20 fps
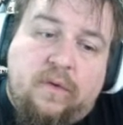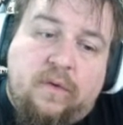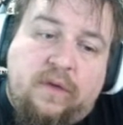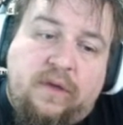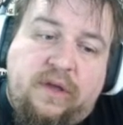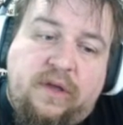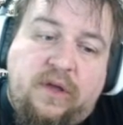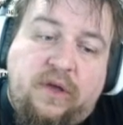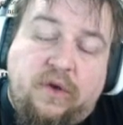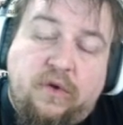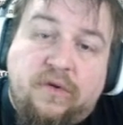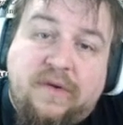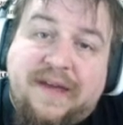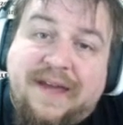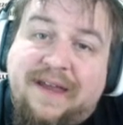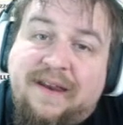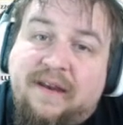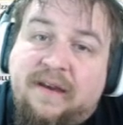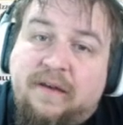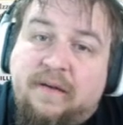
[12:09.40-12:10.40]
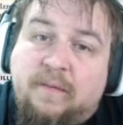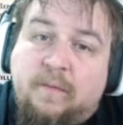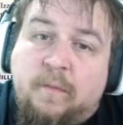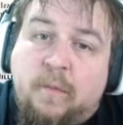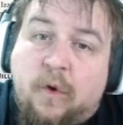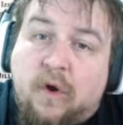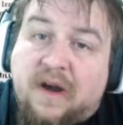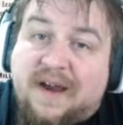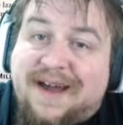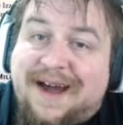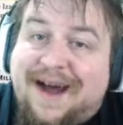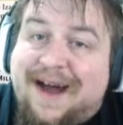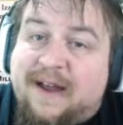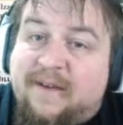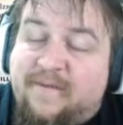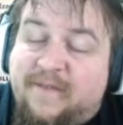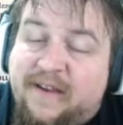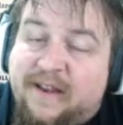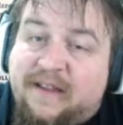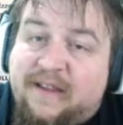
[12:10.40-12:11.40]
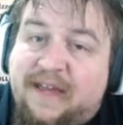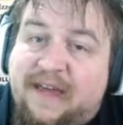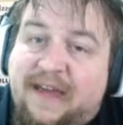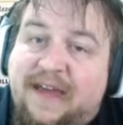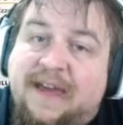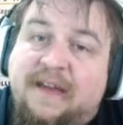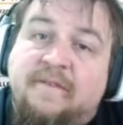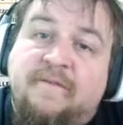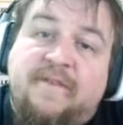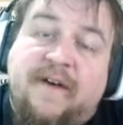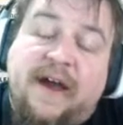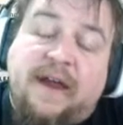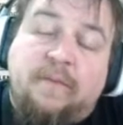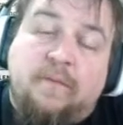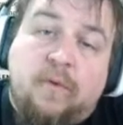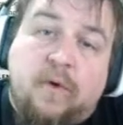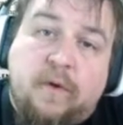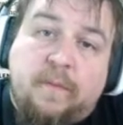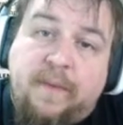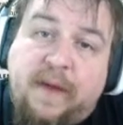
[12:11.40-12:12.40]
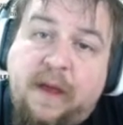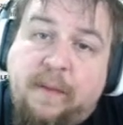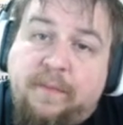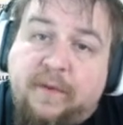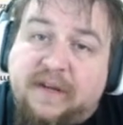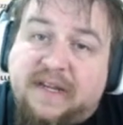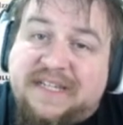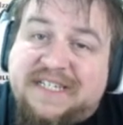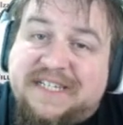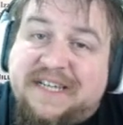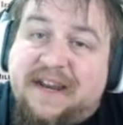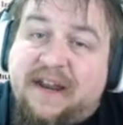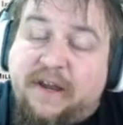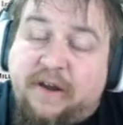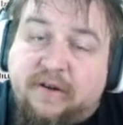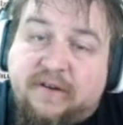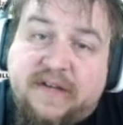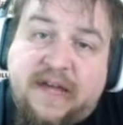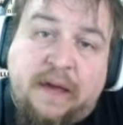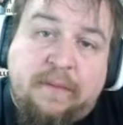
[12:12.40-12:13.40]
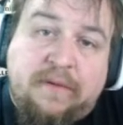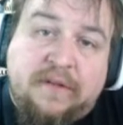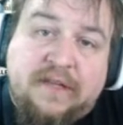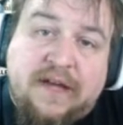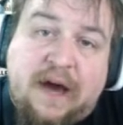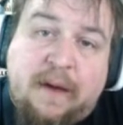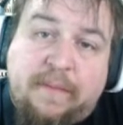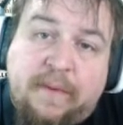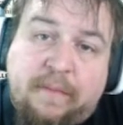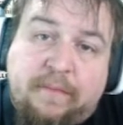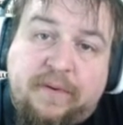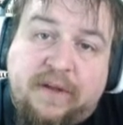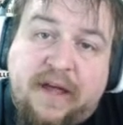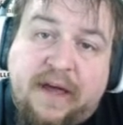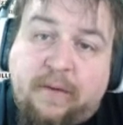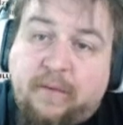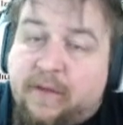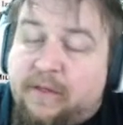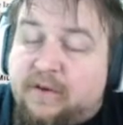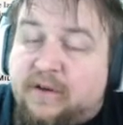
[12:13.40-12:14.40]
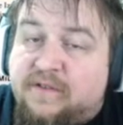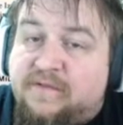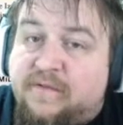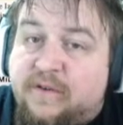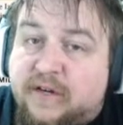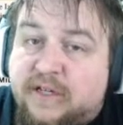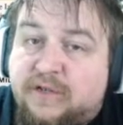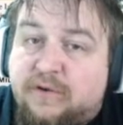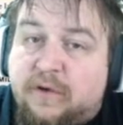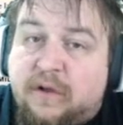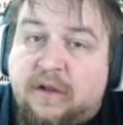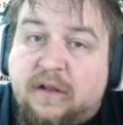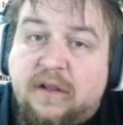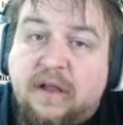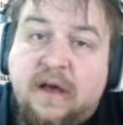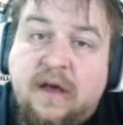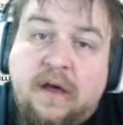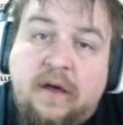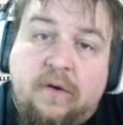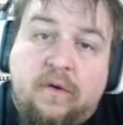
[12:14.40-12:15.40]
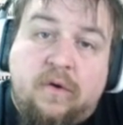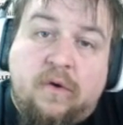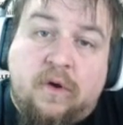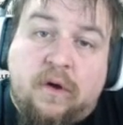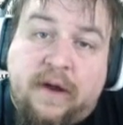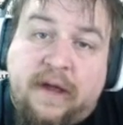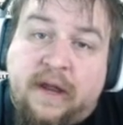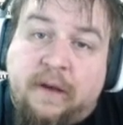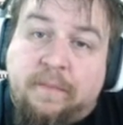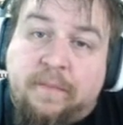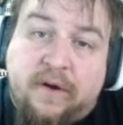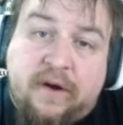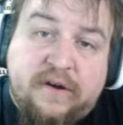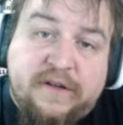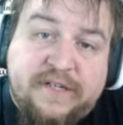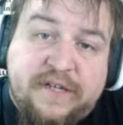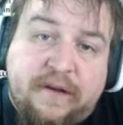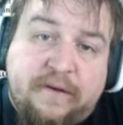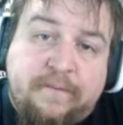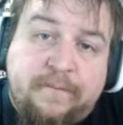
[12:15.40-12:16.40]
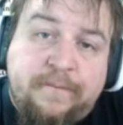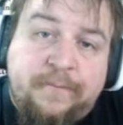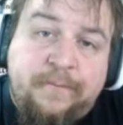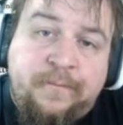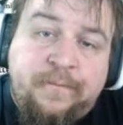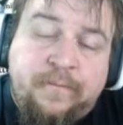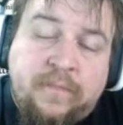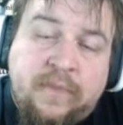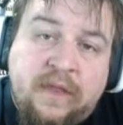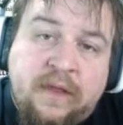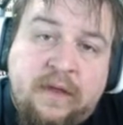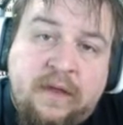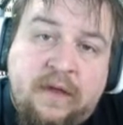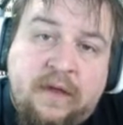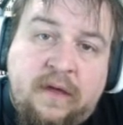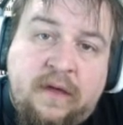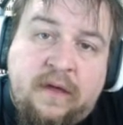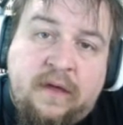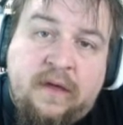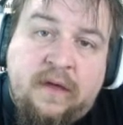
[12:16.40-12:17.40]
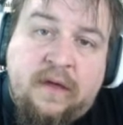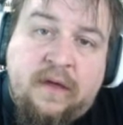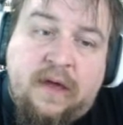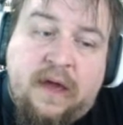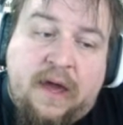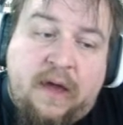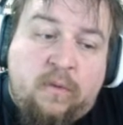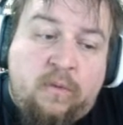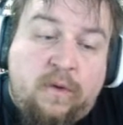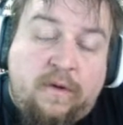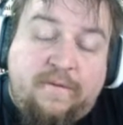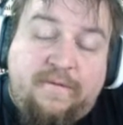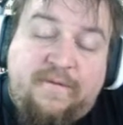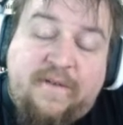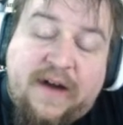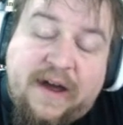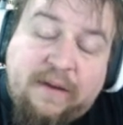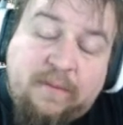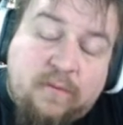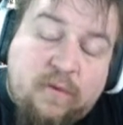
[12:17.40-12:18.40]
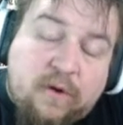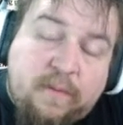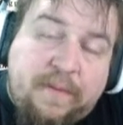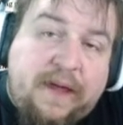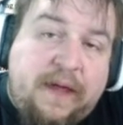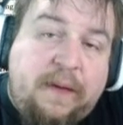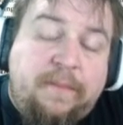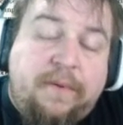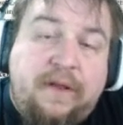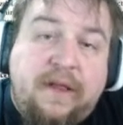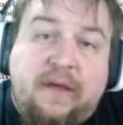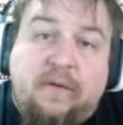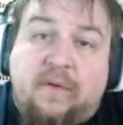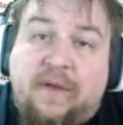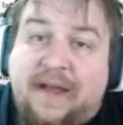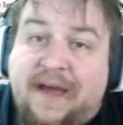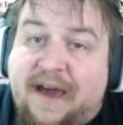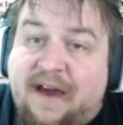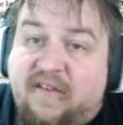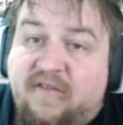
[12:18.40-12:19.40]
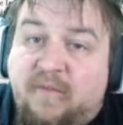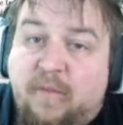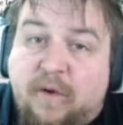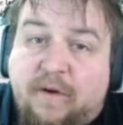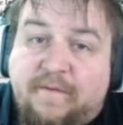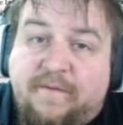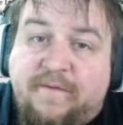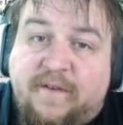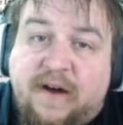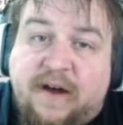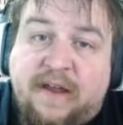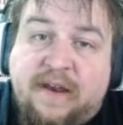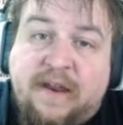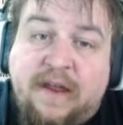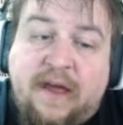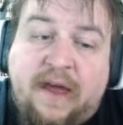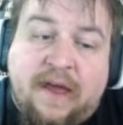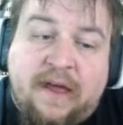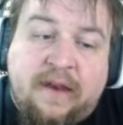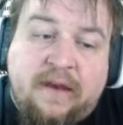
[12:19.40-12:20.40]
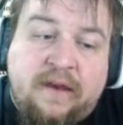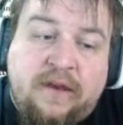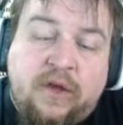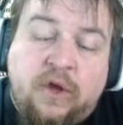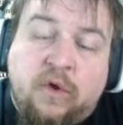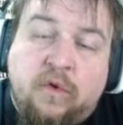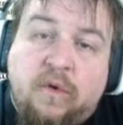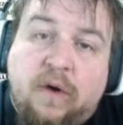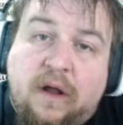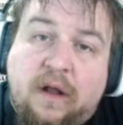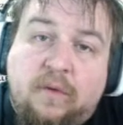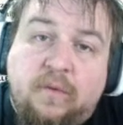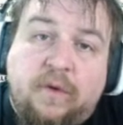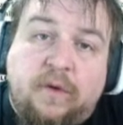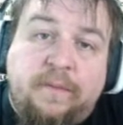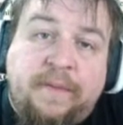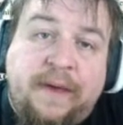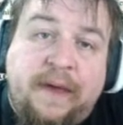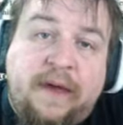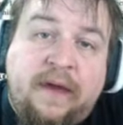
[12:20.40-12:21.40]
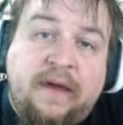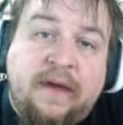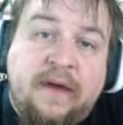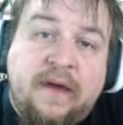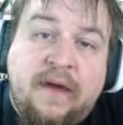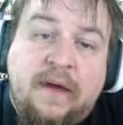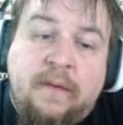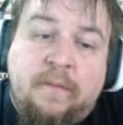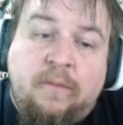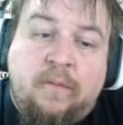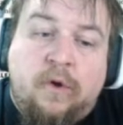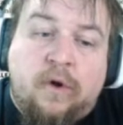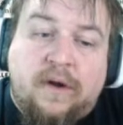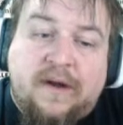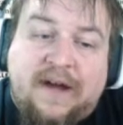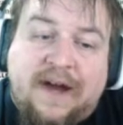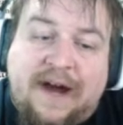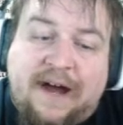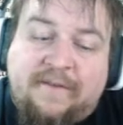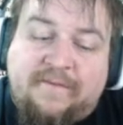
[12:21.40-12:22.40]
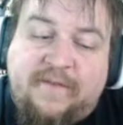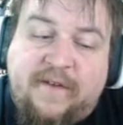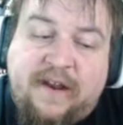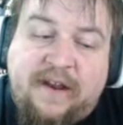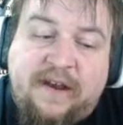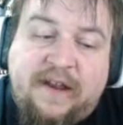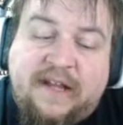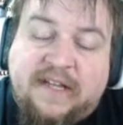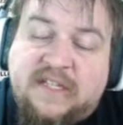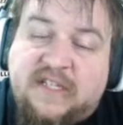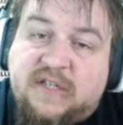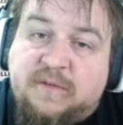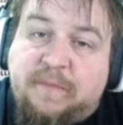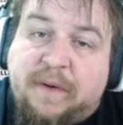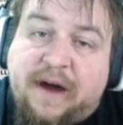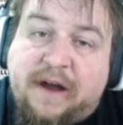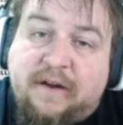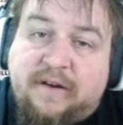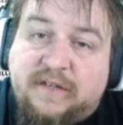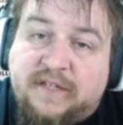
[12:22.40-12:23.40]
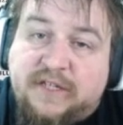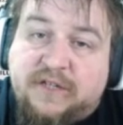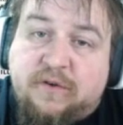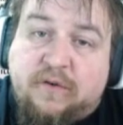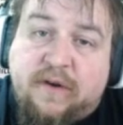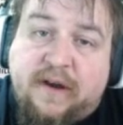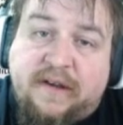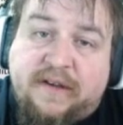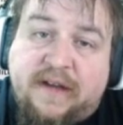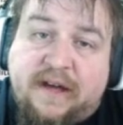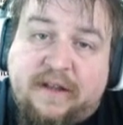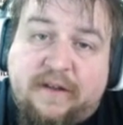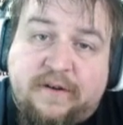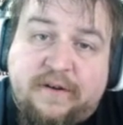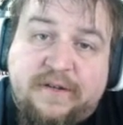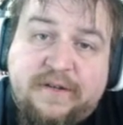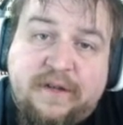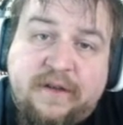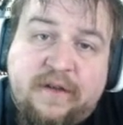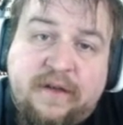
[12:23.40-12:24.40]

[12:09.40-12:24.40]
you can more confidently invite more people to sit at your tabletop and play, whether it's virtual or in person. And we'll find more people and we'll have more fun, and you all will be more confident, inspired storytellers